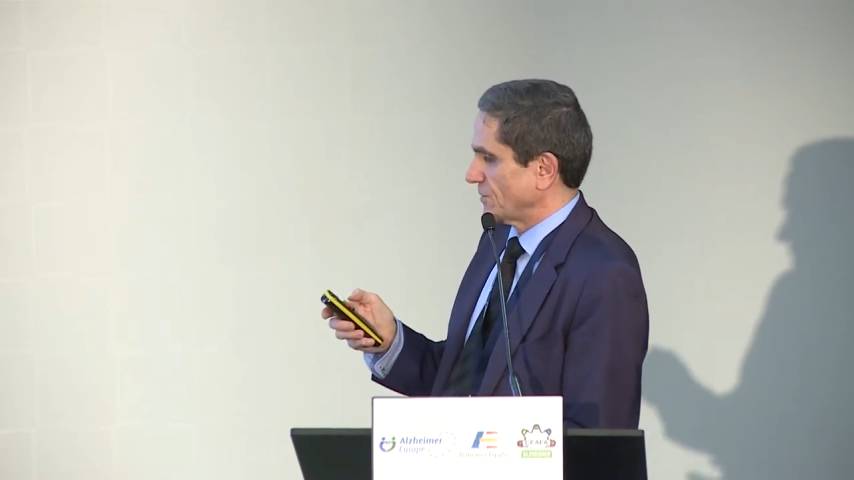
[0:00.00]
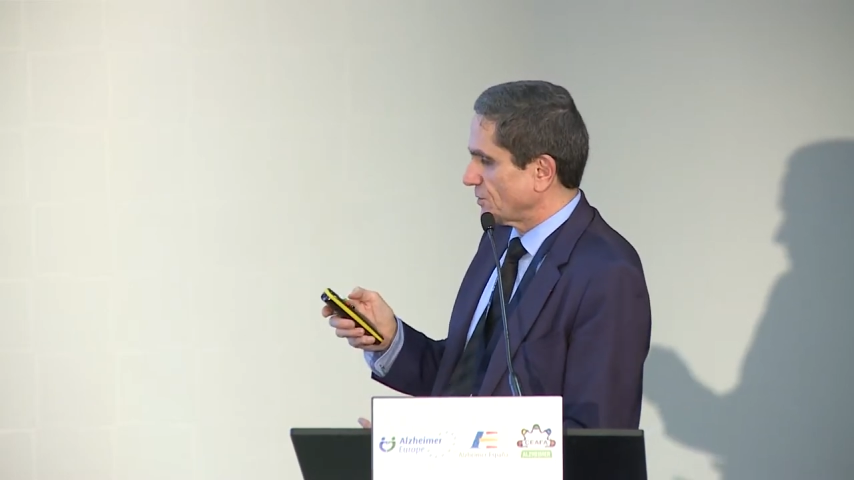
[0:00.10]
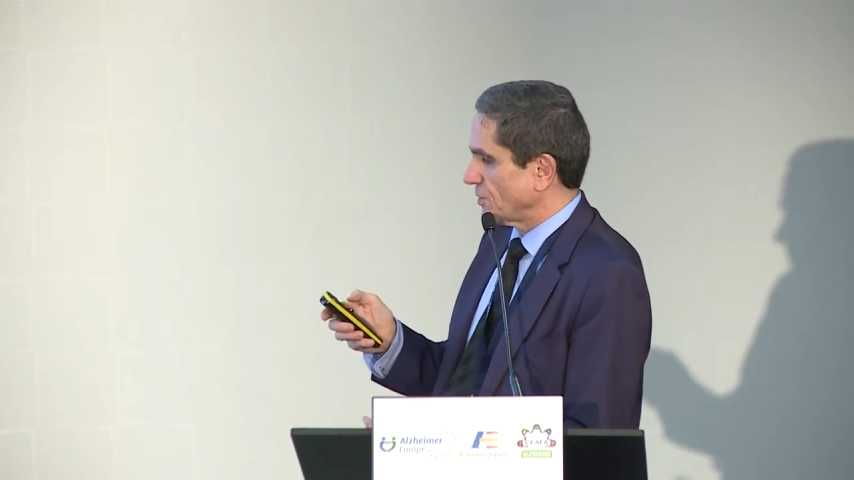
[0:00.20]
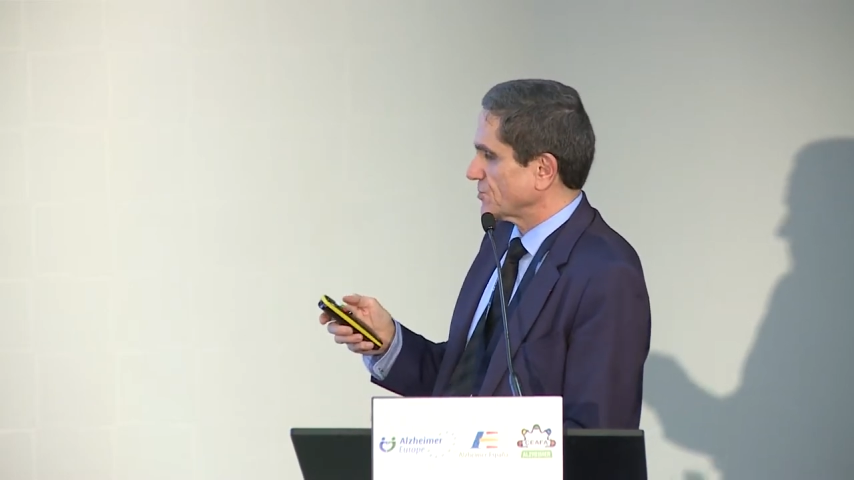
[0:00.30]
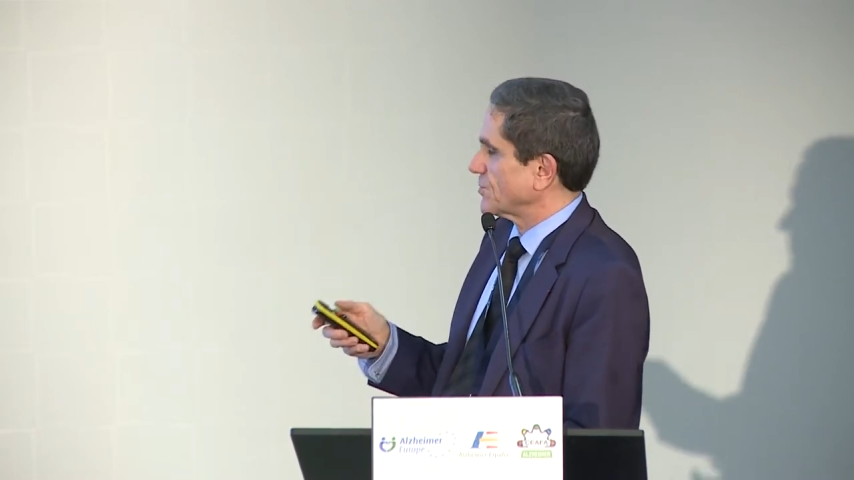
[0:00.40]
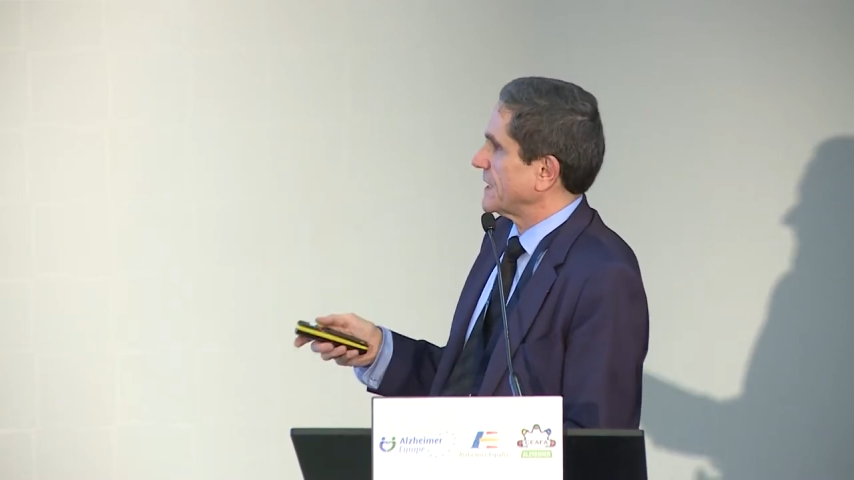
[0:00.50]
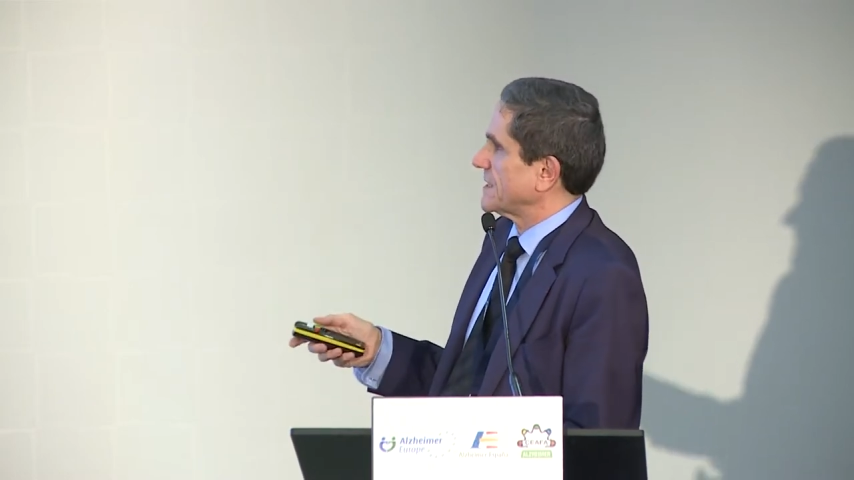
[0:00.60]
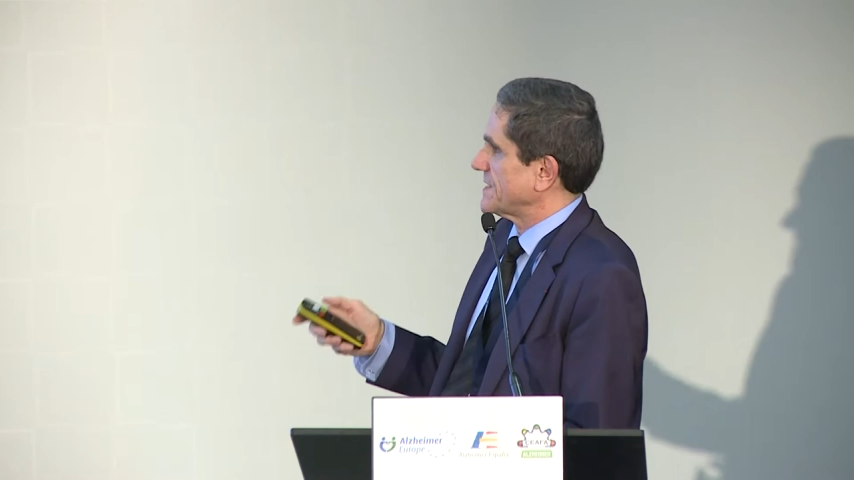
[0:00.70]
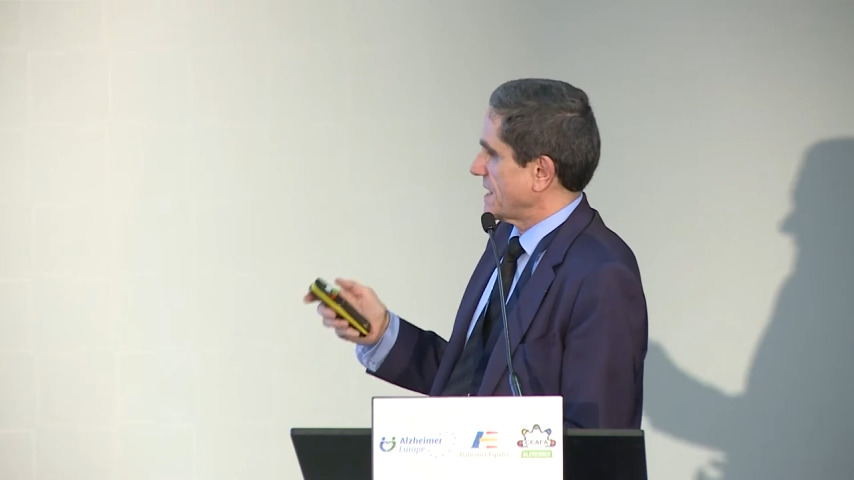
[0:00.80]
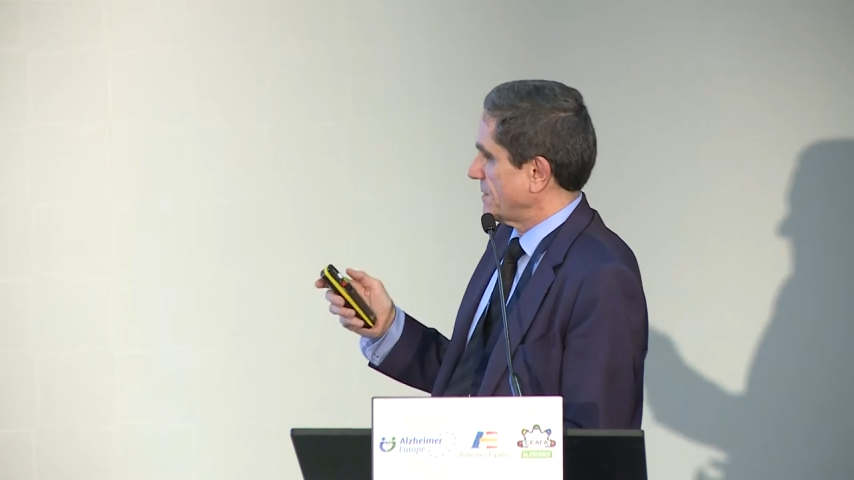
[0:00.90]
Of course, we
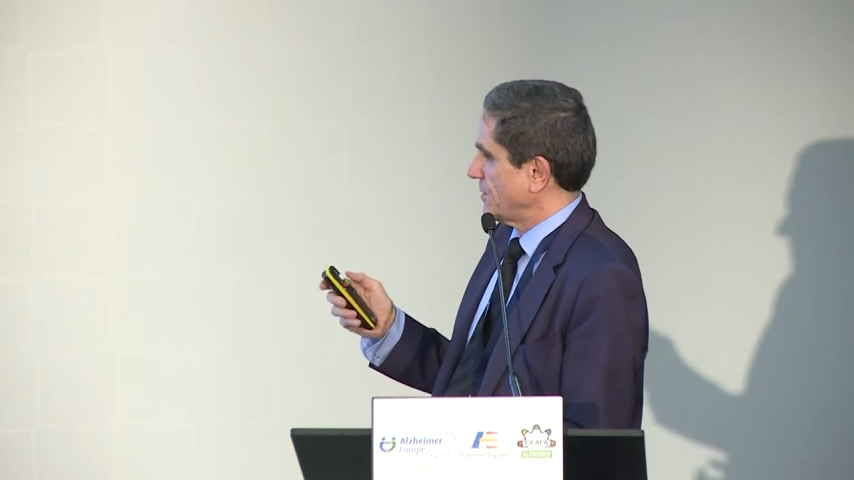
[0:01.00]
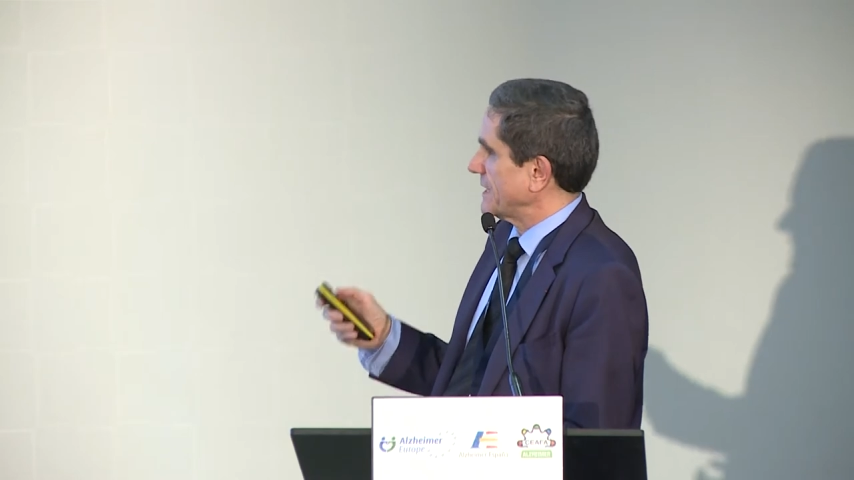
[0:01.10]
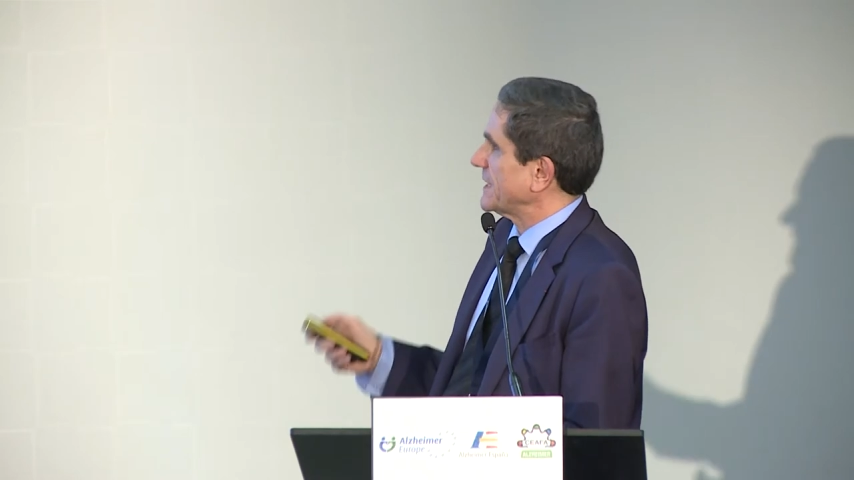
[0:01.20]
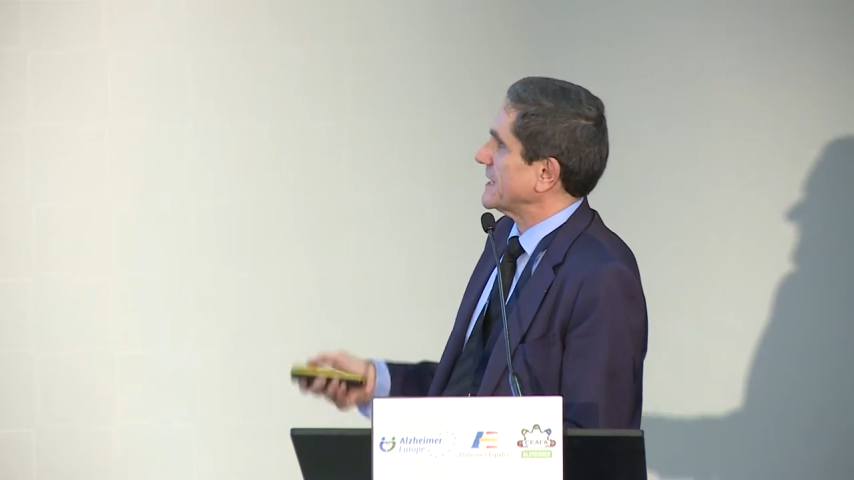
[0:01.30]
get the amyloid